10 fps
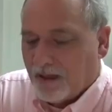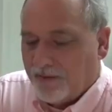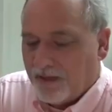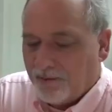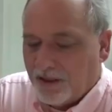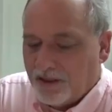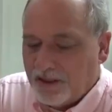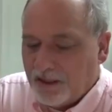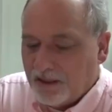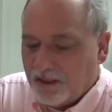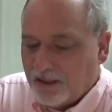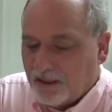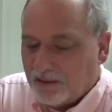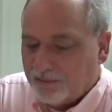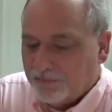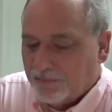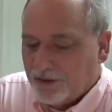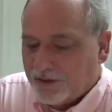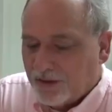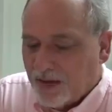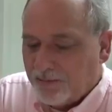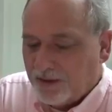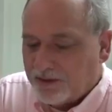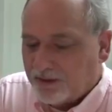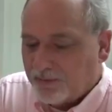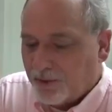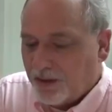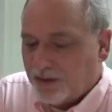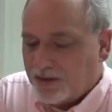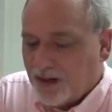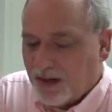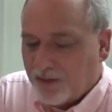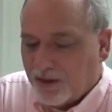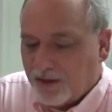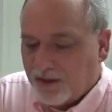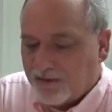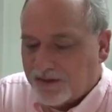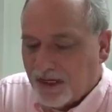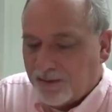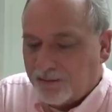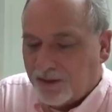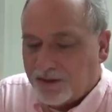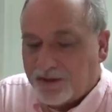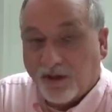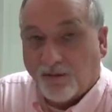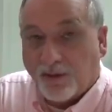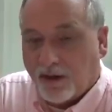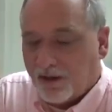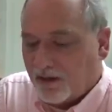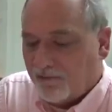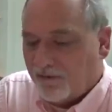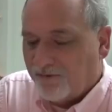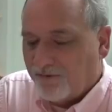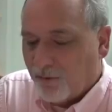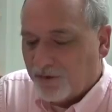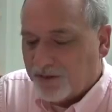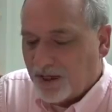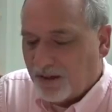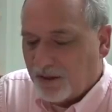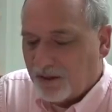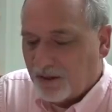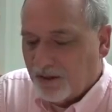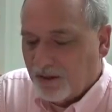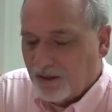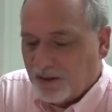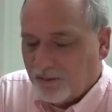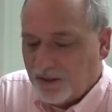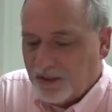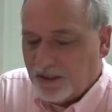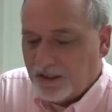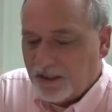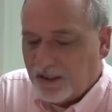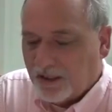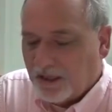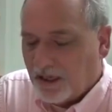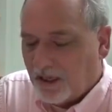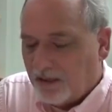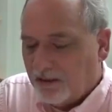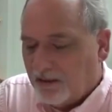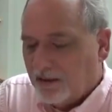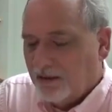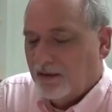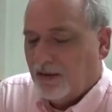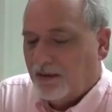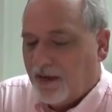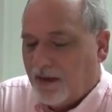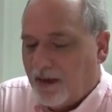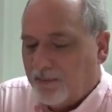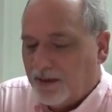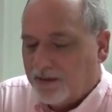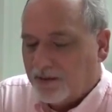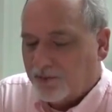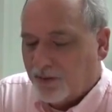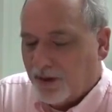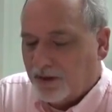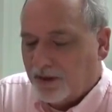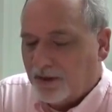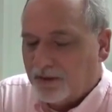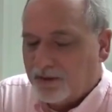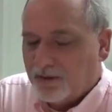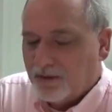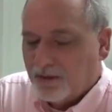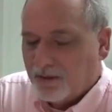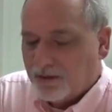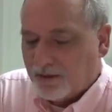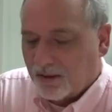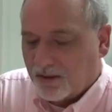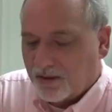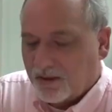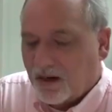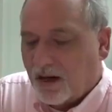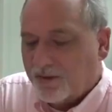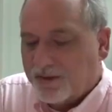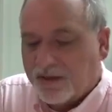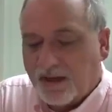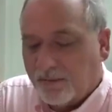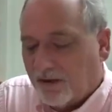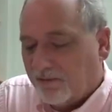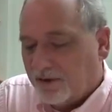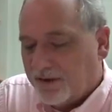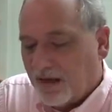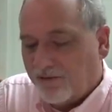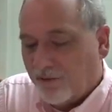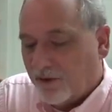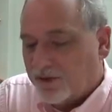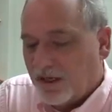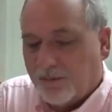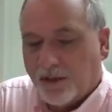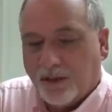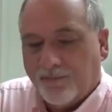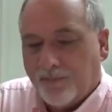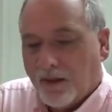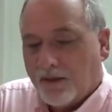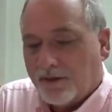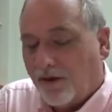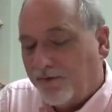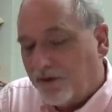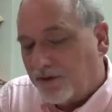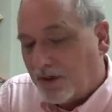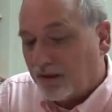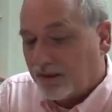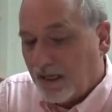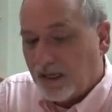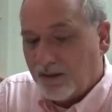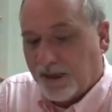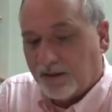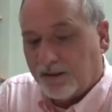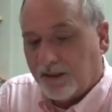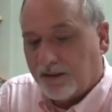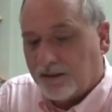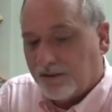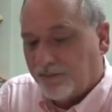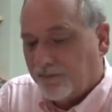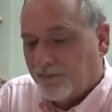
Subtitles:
And then we de-indent, so that means this print is not part of the if statement, but is still part of the for statement. And then we de-indent again, and then that means this print is sort of on the same level as that for statement. So if you start thinking about this,